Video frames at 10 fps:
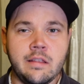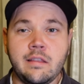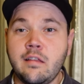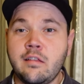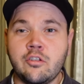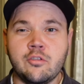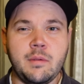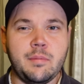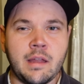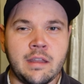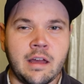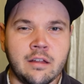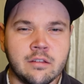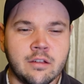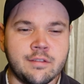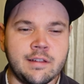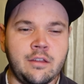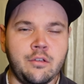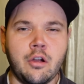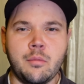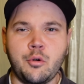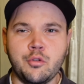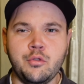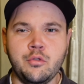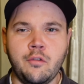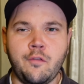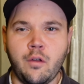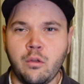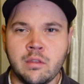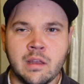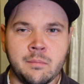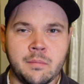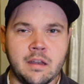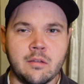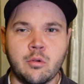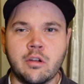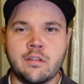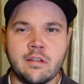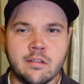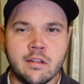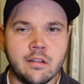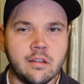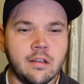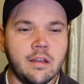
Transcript: These things should be planned out because then you are able to follow on them and it's more consistent.